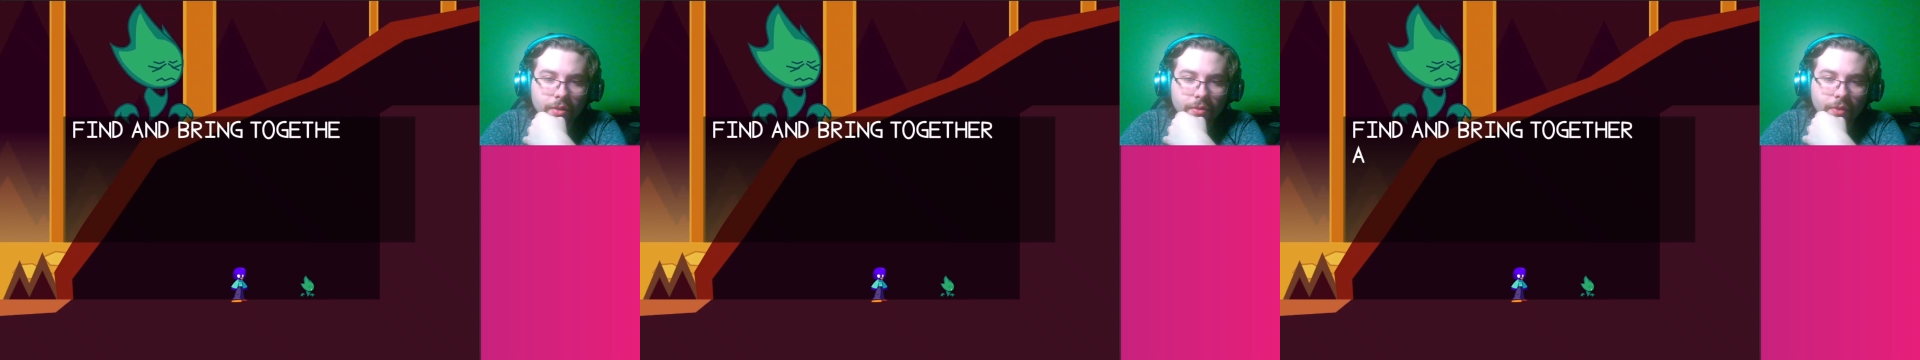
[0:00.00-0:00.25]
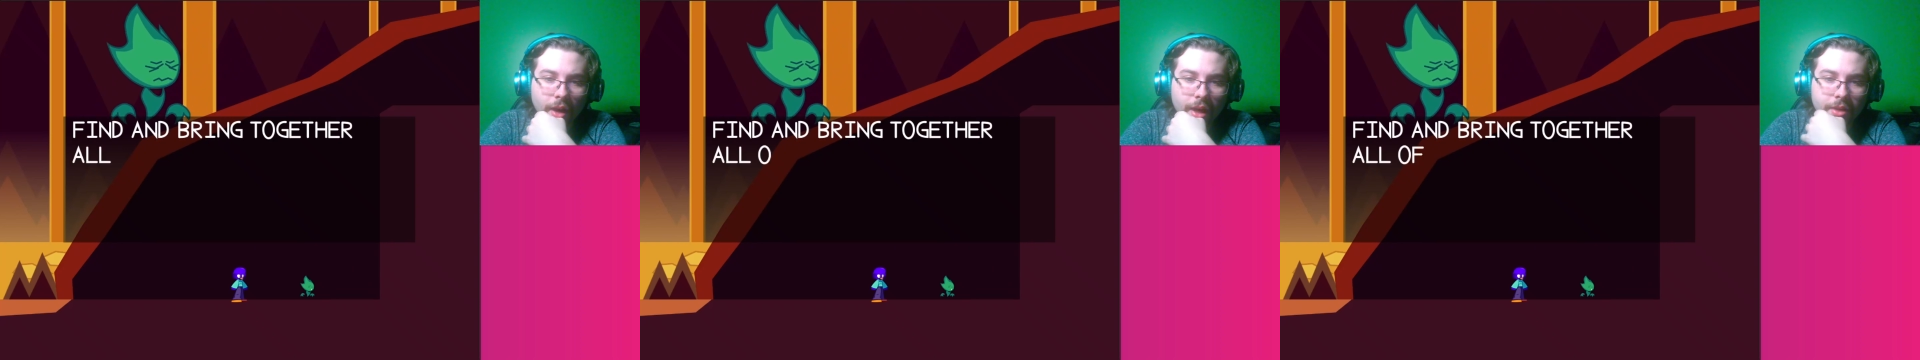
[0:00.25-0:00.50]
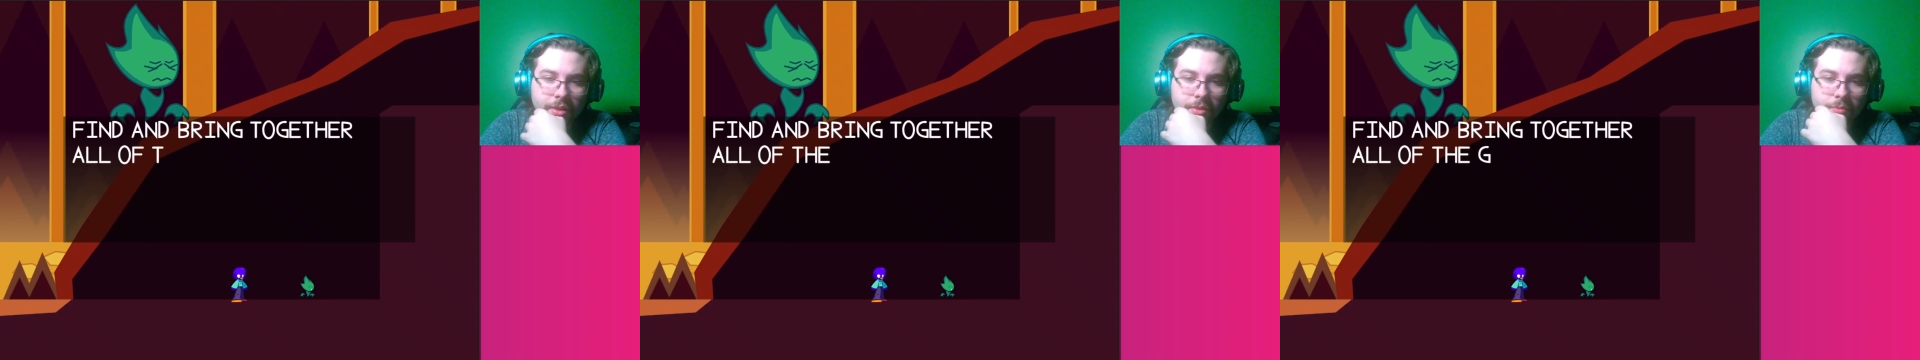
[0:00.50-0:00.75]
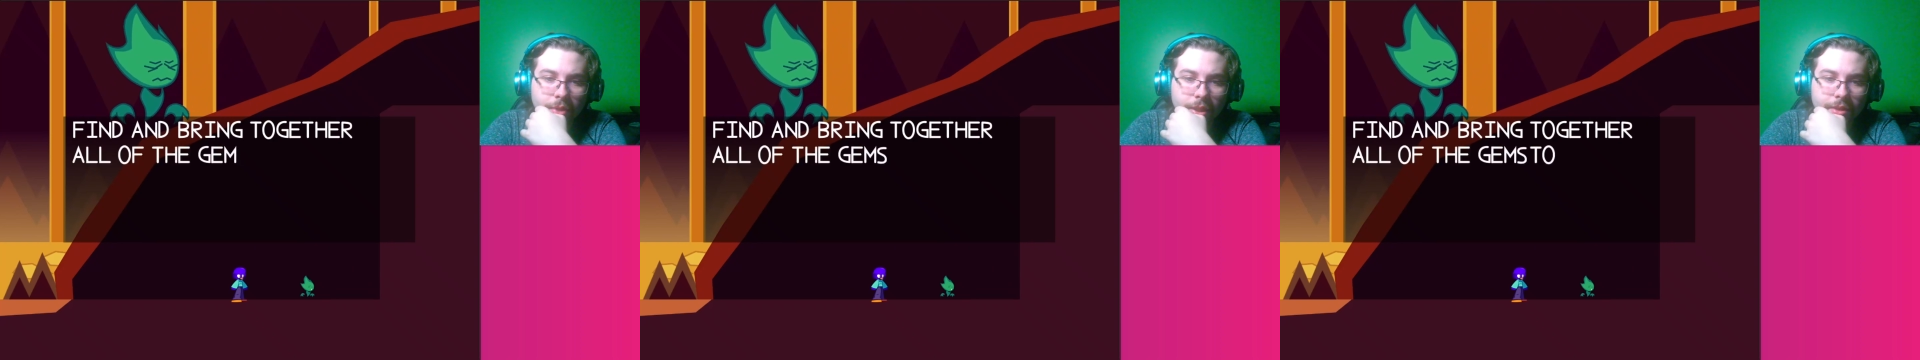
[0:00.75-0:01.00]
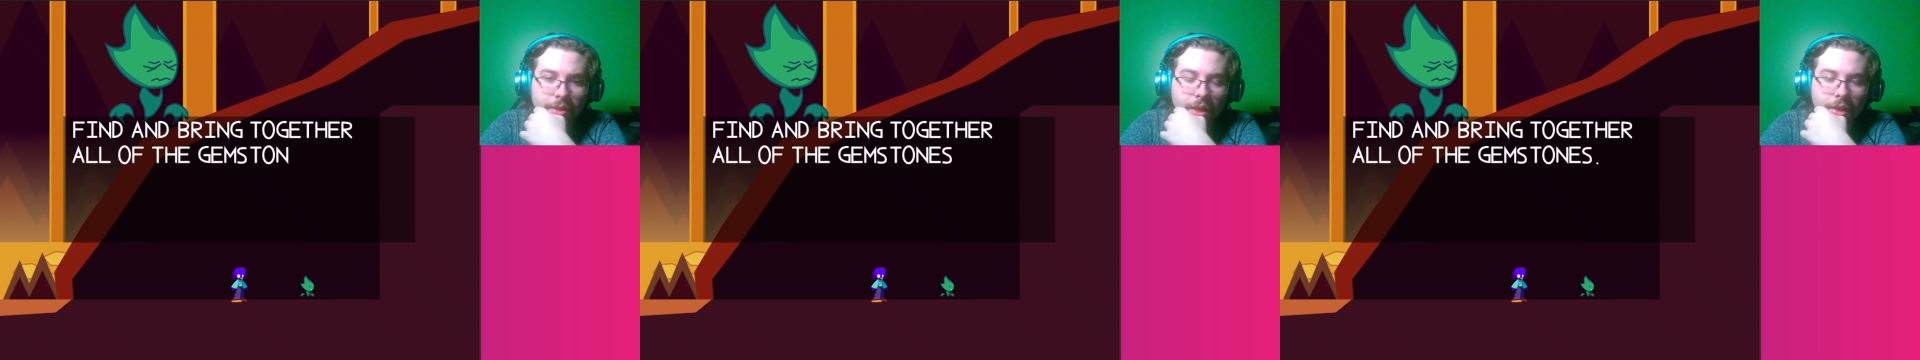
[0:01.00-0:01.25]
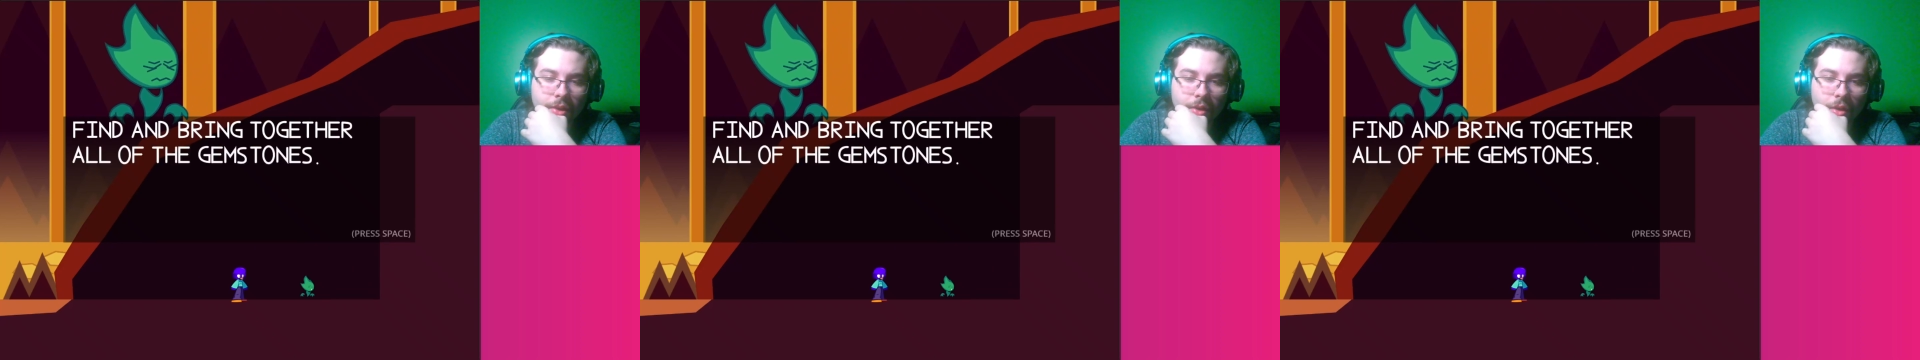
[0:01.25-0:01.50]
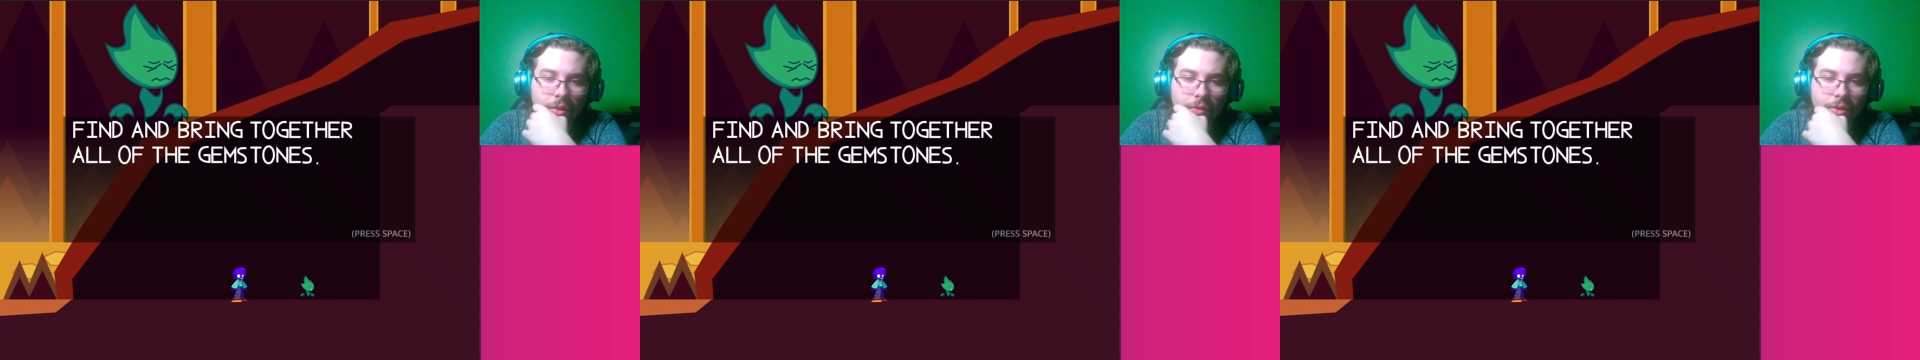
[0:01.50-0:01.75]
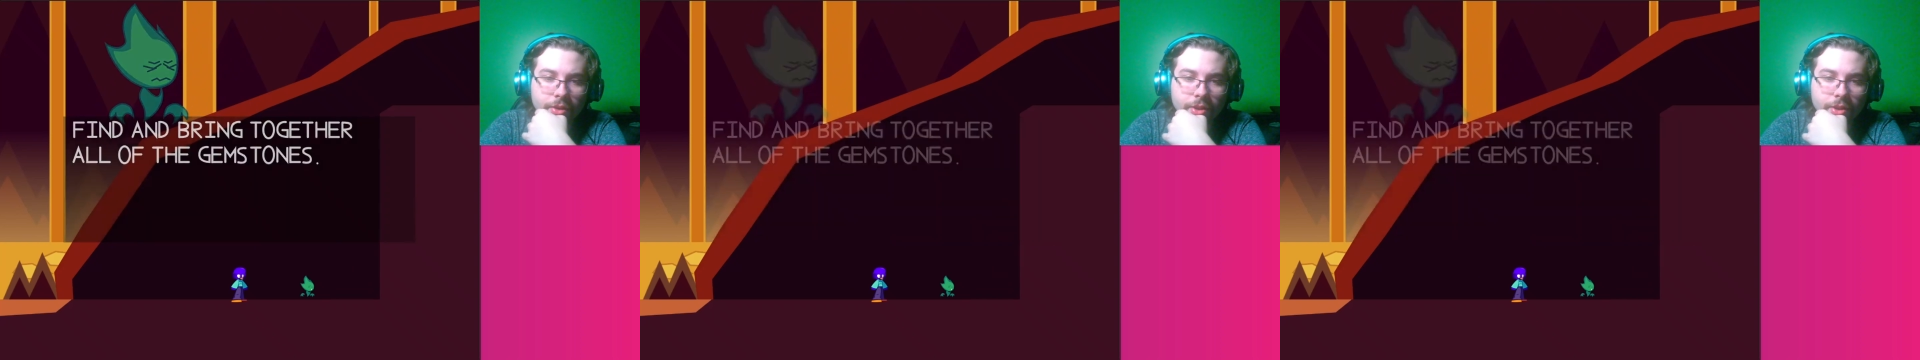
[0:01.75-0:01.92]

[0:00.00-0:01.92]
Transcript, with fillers: find and bring together all of the